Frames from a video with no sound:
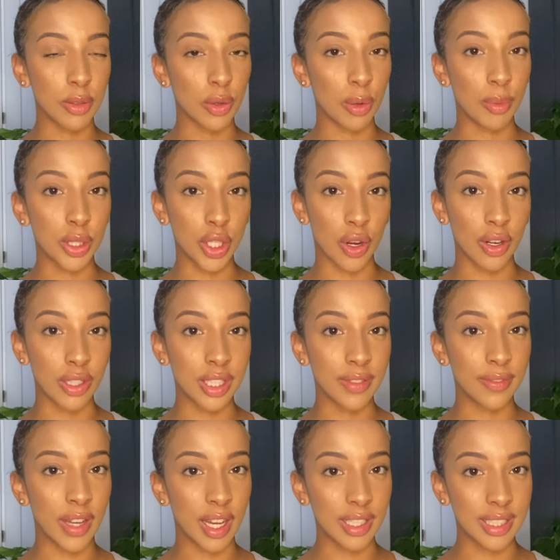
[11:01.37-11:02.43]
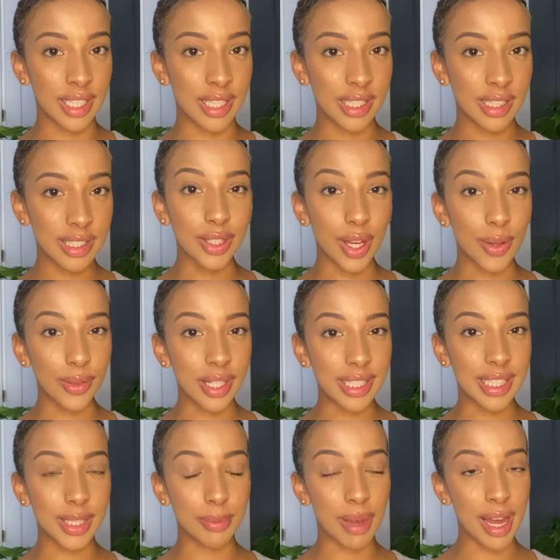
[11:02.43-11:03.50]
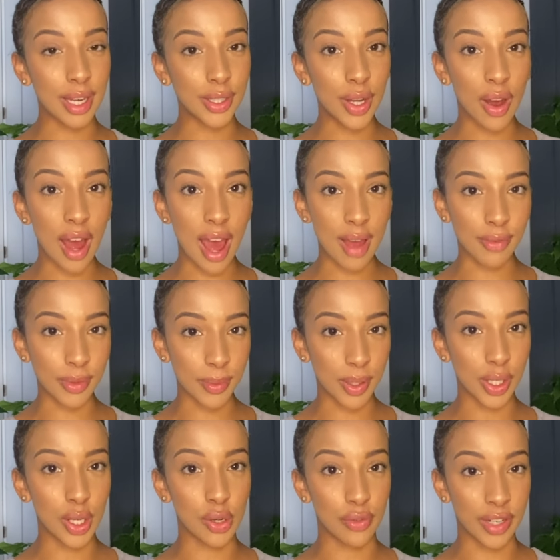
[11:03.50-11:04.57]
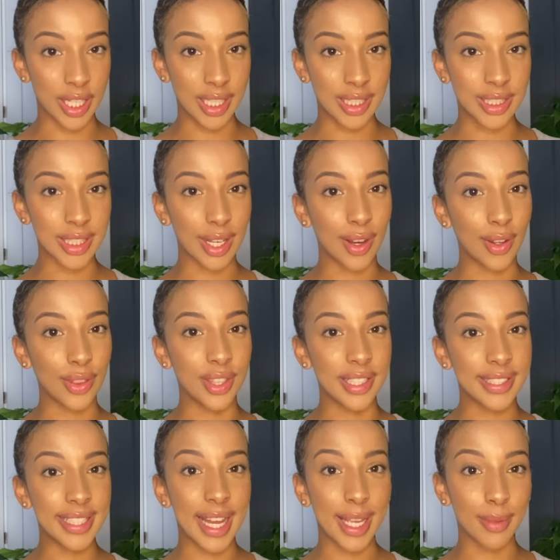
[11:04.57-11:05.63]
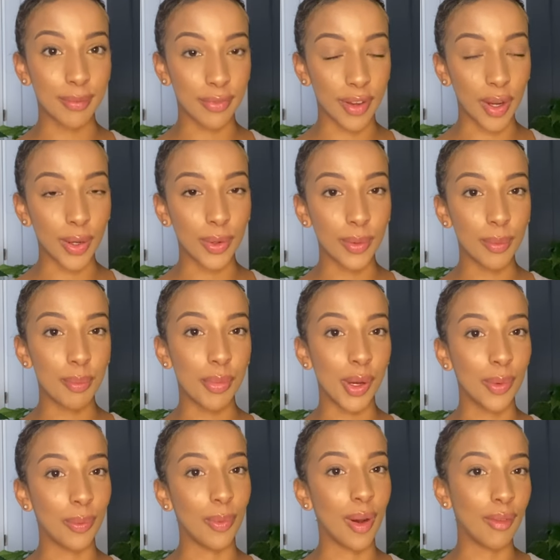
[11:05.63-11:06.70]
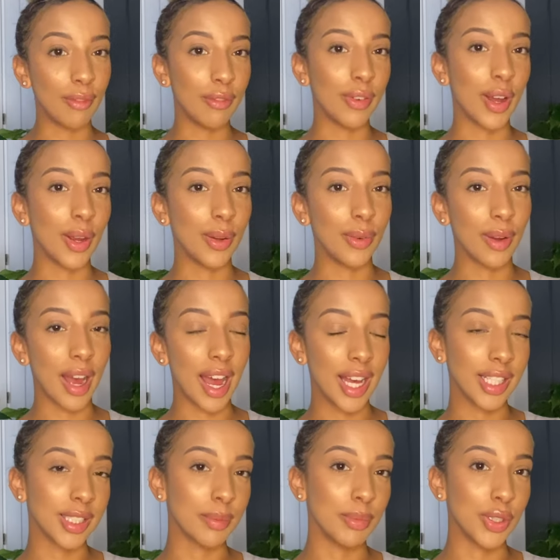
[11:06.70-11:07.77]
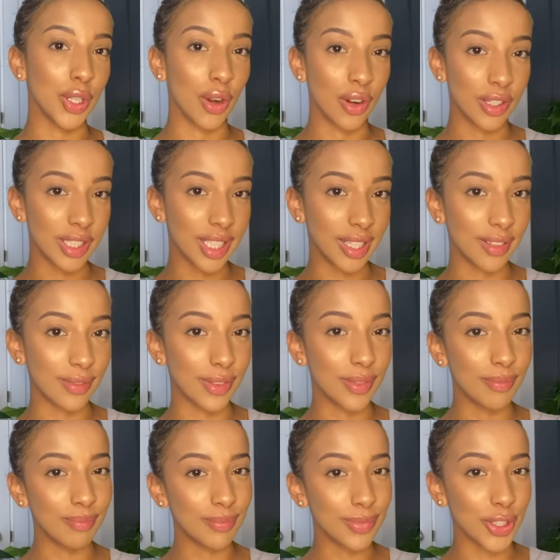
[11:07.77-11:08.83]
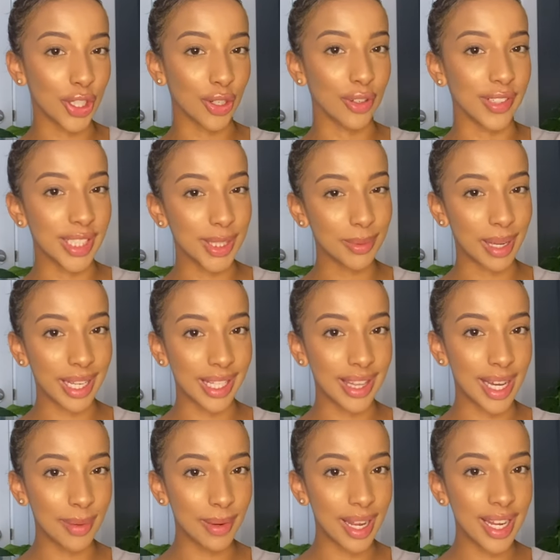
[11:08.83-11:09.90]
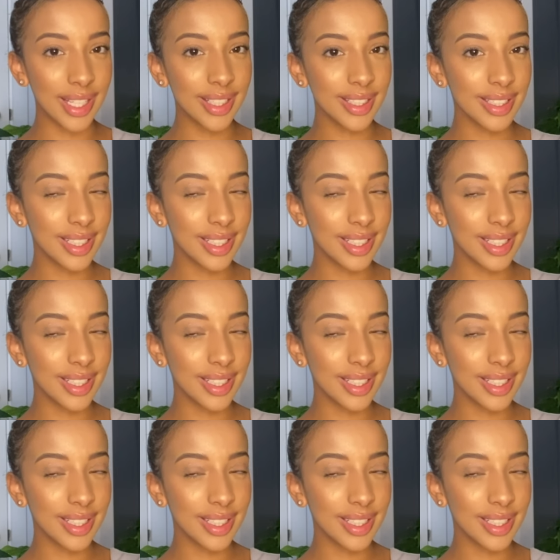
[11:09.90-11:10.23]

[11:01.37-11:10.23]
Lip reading: to a majority verdict. So this is where not everyone agrees on the same vote, but one vote has majority of the jury swaying that way.